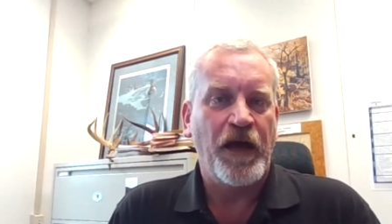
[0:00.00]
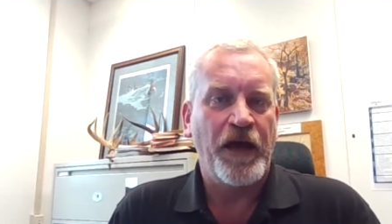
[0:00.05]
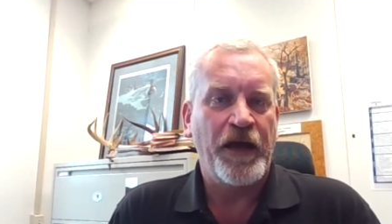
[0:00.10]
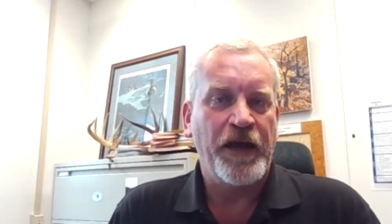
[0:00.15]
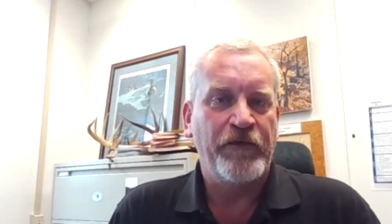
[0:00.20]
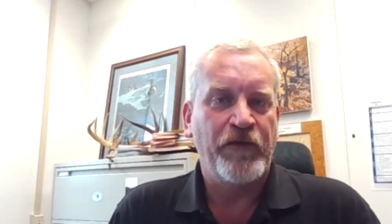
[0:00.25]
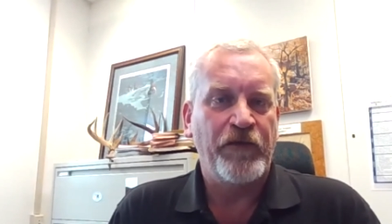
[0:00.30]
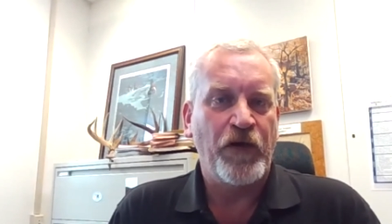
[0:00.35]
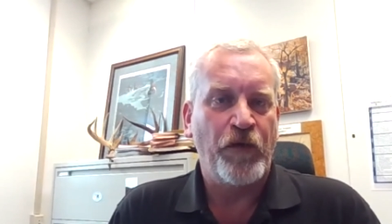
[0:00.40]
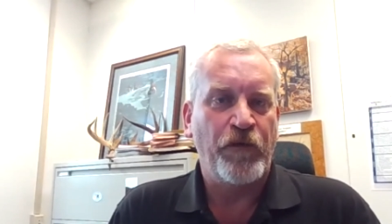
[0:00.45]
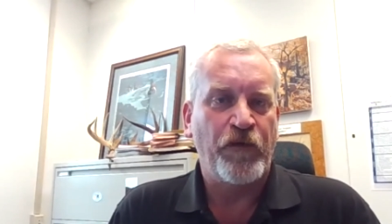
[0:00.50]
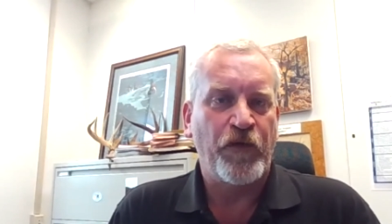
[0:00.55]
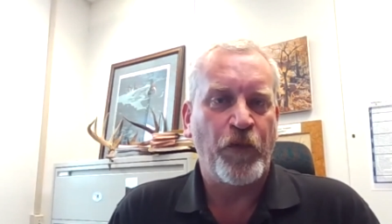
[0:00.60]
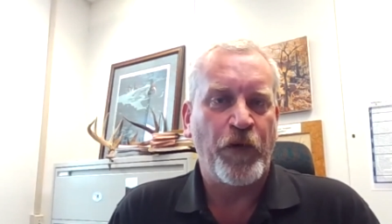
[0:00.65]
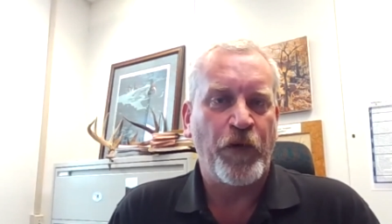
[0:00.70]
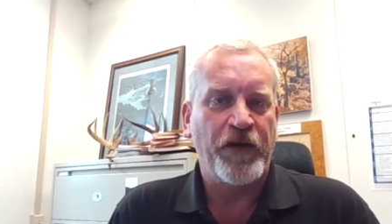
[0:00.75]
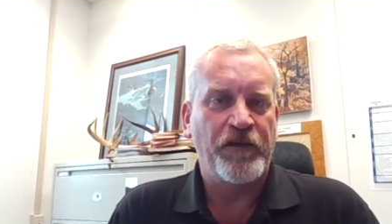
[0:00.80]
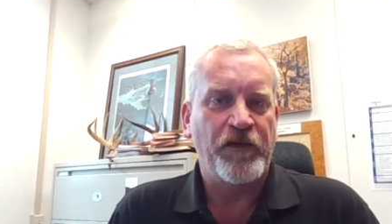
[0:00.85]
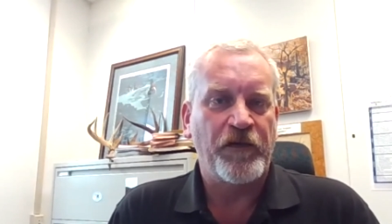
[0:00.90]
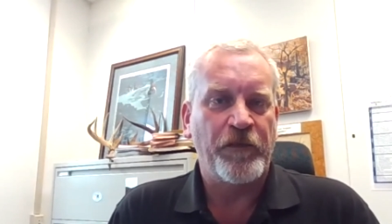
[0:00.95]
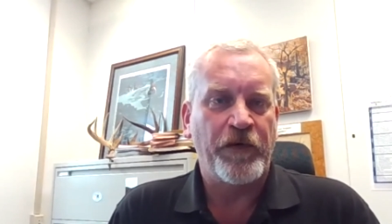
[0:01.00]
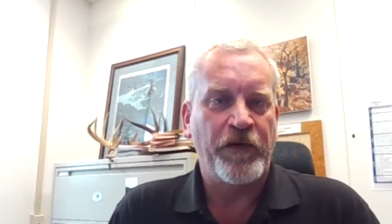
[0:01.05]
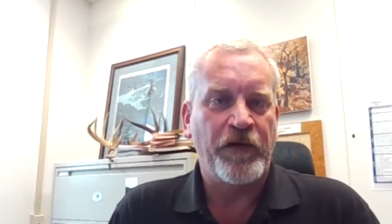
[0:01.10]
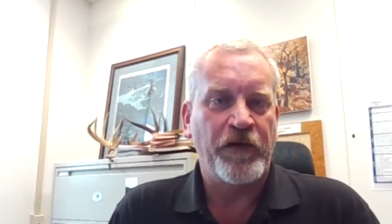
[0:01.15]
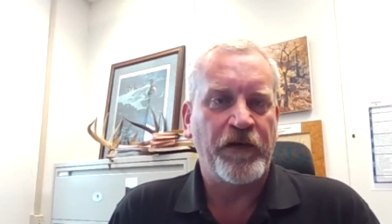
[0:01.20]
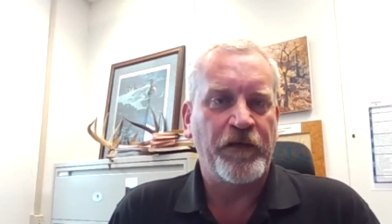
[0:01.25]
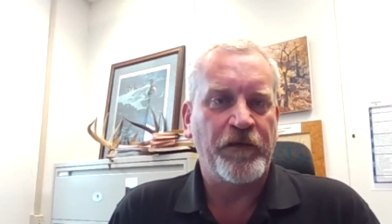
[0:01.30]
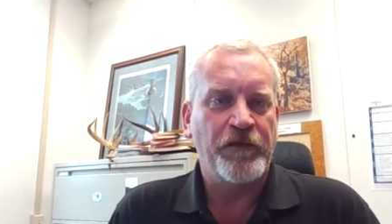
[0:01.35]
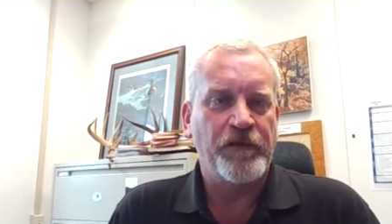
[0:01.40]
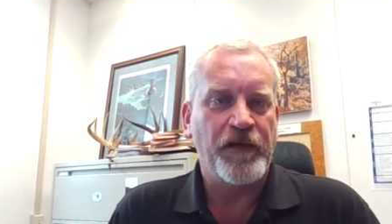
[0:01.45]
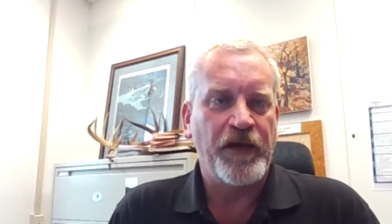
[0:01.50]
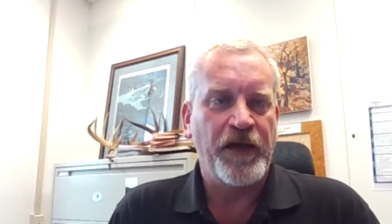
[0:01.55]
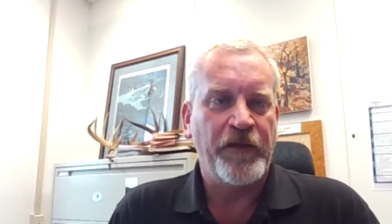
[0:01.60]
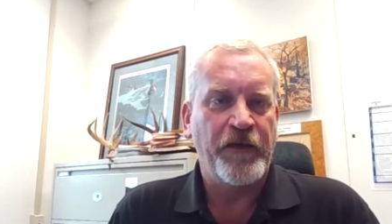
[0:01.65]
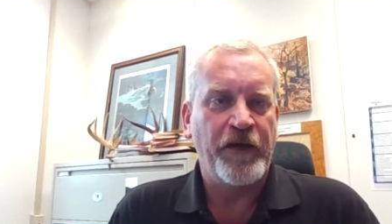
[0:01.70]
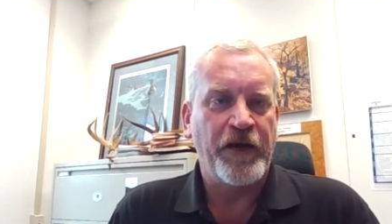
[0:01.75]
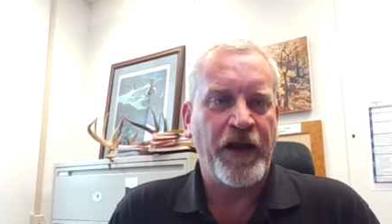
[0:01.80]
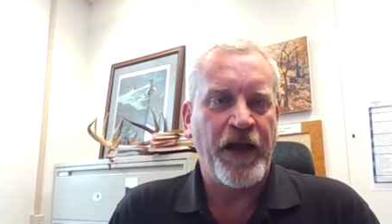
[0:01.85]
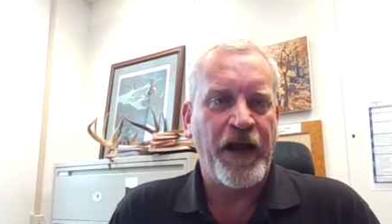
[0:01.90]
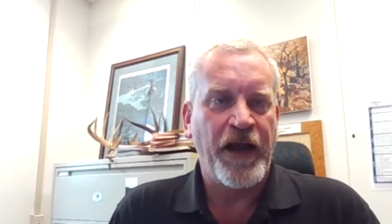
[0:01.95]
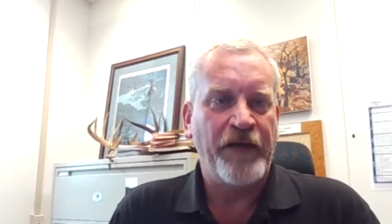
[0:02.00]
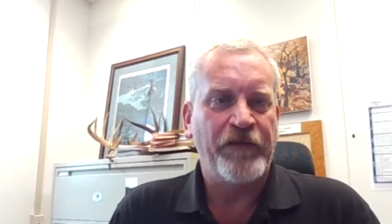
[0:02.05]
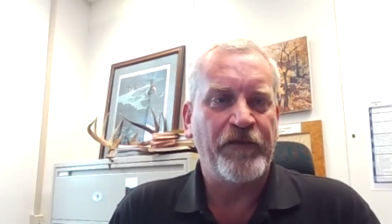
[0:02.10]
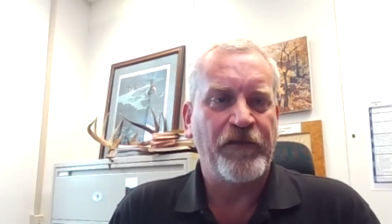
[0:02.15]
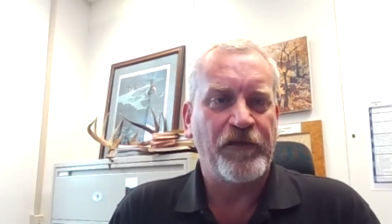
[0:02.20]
even over winter burns, and they're going to have